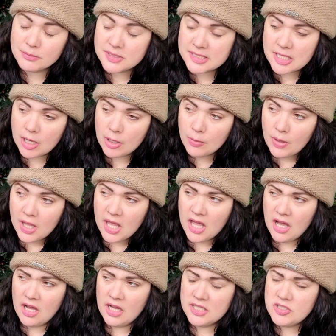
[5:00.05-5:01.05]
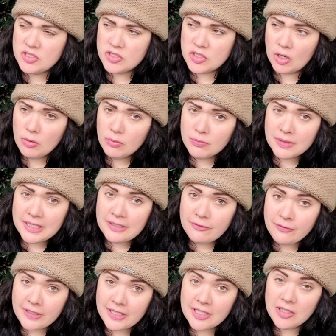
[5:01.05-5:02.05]
So I don't really
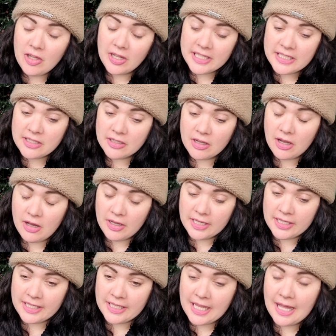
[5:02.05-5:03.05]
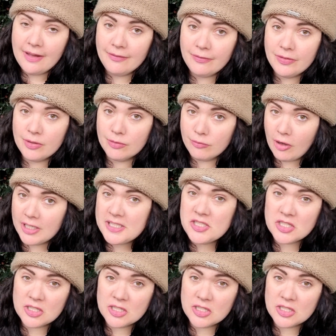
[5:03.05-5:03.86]
feel like I have the right to